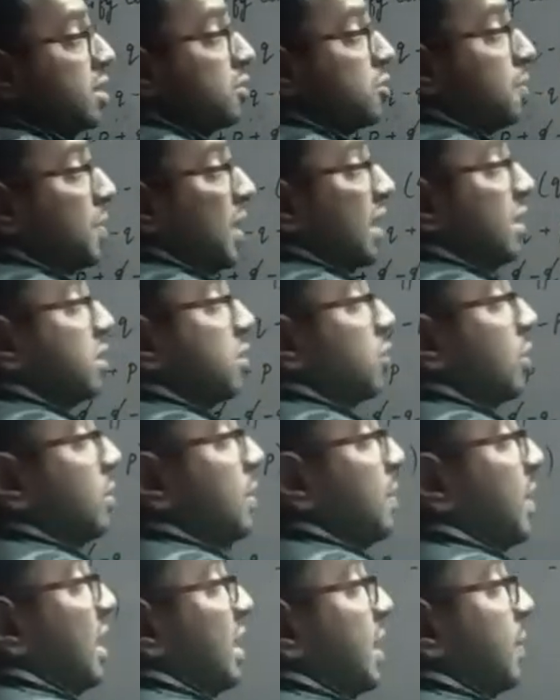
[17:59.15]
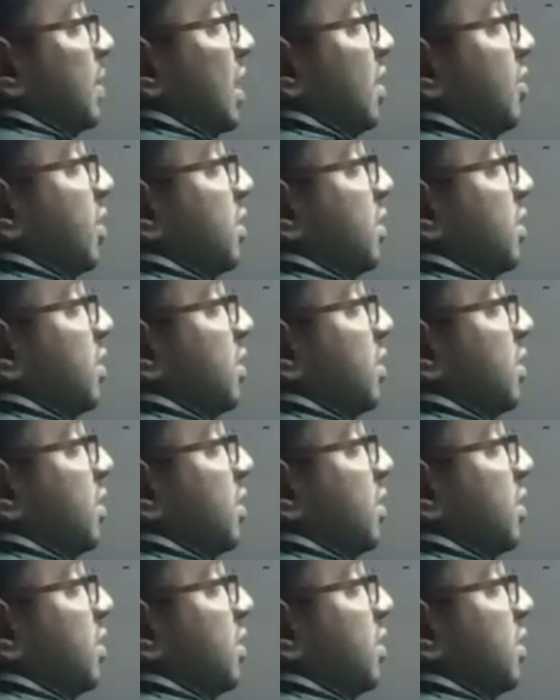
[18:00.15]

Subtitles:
So minus will be multiplied with